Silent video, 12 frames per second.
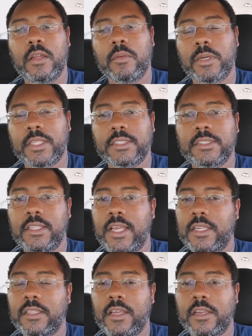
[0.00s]
But they still
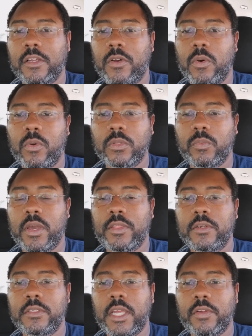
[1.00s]
had a lot of cold
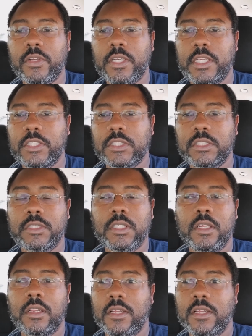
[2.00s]
weather degradation